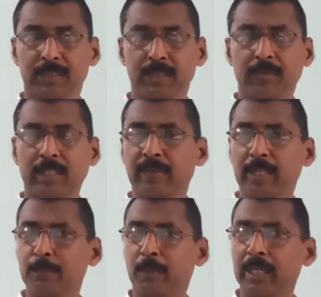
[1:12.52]
So as far
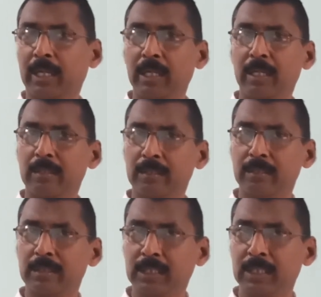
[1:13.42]
as body
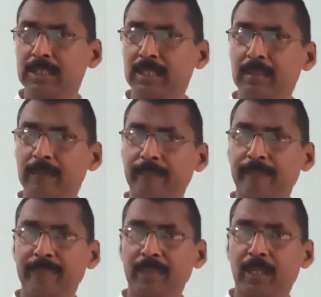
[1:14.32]
color is concerned,
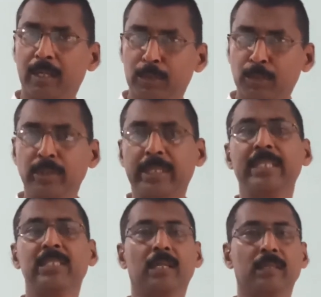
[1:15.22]
two
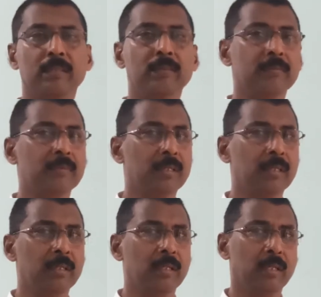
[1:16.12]
traits are there:
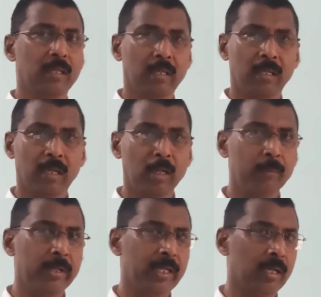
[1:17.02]

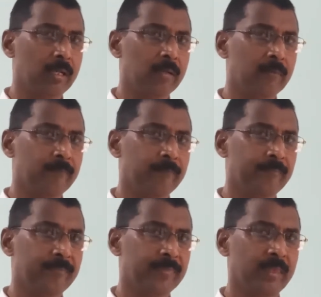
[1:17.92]
yellow body color
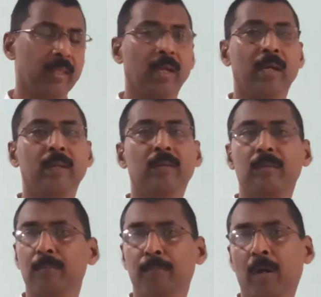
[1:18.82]

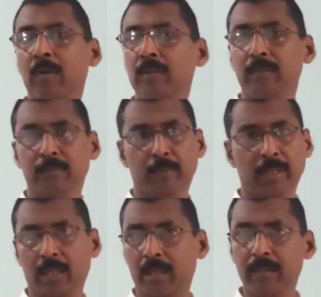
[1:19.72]
and brown
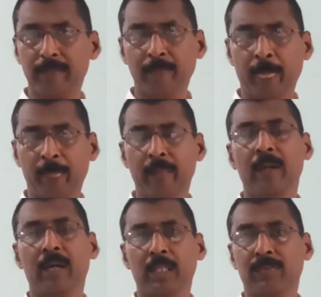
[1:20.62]
body color.
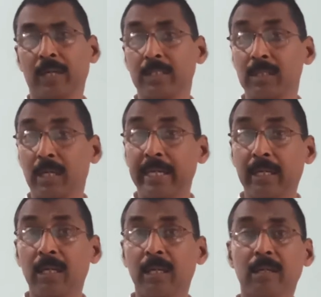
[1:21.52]
As far as eye
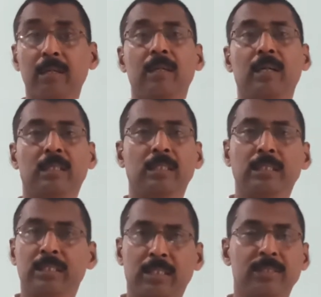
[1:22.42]
color
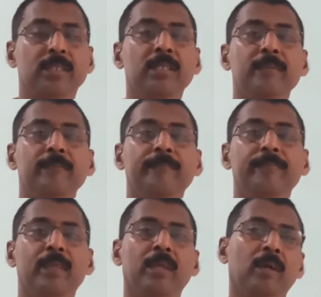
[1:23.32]
is concerned,
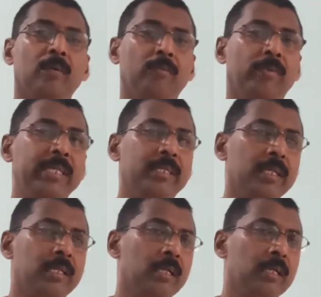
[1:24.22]
white
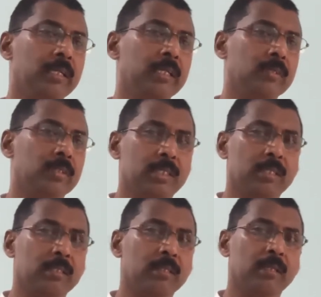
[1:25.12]
eye colored individuals
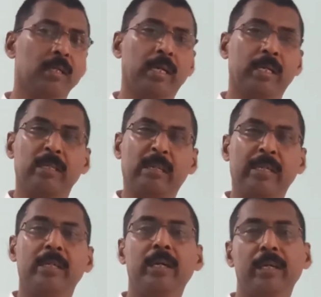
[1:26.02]
are there and
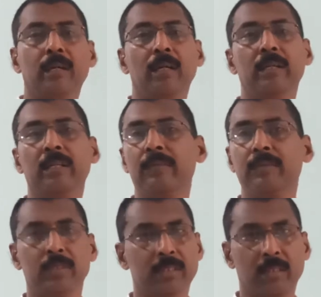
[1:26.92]
red eye colored
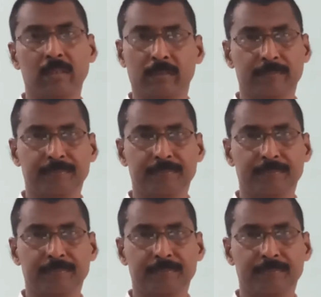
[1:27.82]
individuals are there.